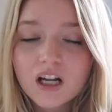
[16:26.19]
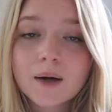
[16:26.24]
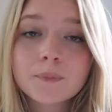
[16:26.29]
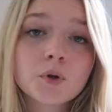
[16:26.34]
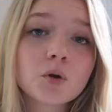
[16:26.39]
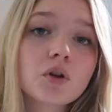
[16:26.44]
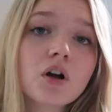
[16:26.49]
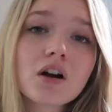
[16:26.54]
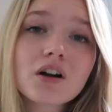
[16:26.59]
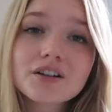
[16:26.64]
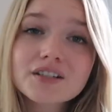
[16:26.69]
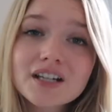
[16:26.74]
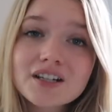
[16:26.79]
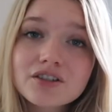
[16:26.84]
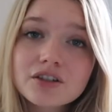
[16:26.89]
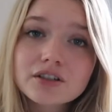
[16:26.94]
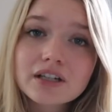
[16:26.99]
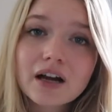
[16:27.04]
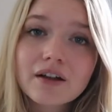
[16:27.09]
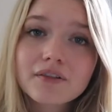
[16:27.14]
I'm no longer
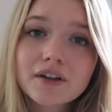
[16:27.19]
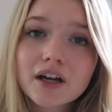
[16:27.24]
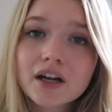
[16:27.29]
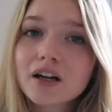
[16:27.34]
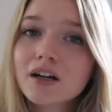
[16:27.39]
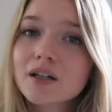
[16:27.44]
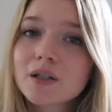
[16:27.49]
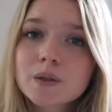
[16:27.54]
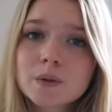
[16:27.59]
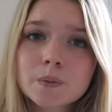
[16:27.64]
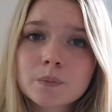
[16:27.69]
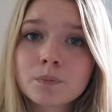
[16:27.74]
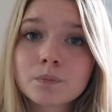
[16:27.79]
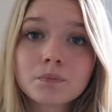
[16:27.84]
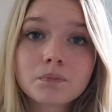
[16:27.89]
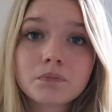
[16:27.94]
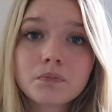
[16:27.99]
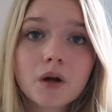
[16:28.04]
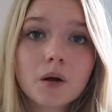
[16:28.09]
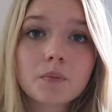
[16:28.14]
Tinder down there. It's
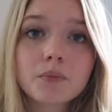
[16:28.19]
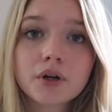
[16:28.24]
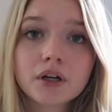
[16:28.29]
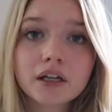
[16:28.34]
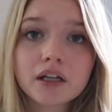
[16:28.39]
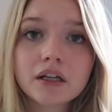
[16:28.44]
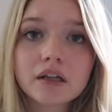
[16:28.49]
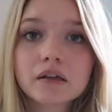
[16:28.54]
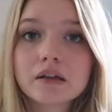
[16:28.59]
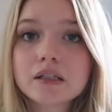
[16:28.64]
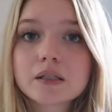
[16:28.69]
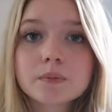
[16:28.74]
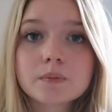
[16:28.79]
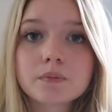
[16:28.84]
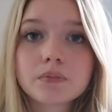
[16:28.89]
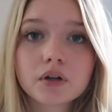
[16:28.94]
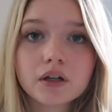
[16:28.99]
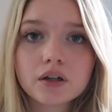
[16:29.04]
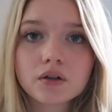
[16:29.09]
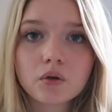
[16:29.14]
a pretty, it's
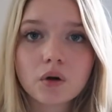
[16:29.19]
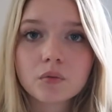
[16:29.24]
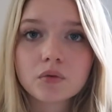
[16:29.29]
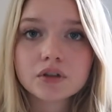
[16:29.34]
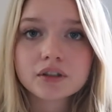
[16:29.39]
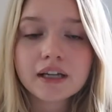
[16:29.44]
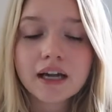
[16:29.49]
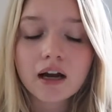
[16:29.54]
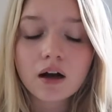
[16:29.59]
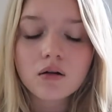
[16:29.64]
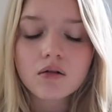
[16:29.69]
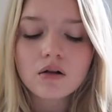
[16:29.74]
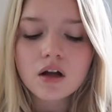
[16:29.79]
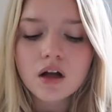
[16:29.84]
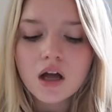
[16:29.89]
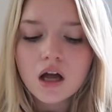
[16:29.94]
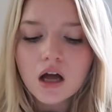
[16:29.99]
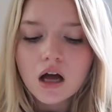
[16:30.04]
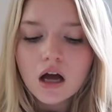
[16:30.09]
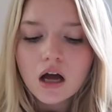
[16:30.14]
pretty normal now.
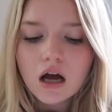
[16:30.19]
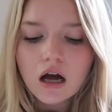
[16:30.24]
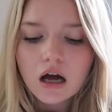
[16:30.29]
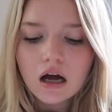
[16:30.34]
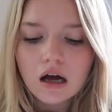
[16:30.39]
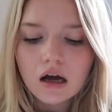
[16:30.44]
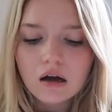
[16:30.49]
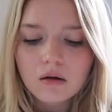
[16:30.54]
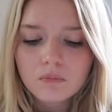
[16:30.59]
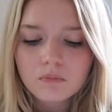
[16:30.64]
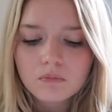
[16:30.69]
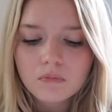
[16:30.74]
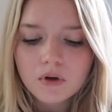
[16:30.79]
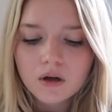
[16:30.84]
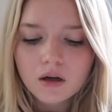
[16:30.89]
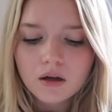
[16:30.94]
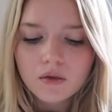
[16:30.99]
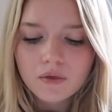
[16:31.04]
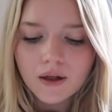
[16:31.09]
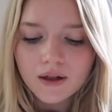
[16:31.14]
Um,
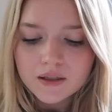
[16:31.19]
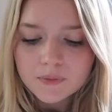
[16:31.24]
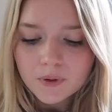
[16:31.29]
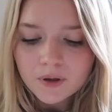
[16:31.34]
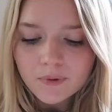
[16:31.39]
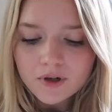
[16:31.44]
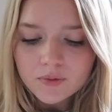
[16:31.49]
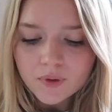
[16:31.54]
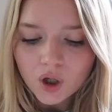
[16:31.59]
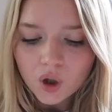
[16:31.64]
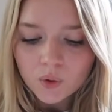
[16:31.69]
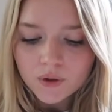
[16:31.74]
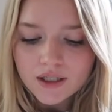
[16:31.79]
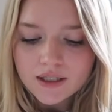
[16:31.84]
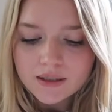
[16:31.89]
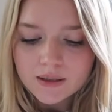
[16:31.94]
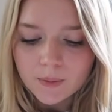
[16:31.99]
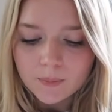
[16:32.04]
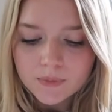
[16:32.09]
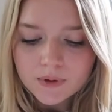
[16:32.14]
that's pretty much my only
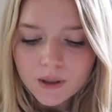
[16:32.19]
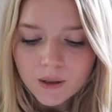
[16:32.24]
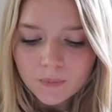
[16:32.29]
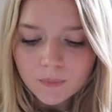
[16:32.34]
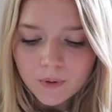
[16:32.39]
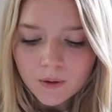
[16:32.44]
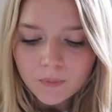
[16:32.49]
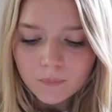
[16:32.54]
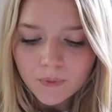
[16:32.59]
symptom.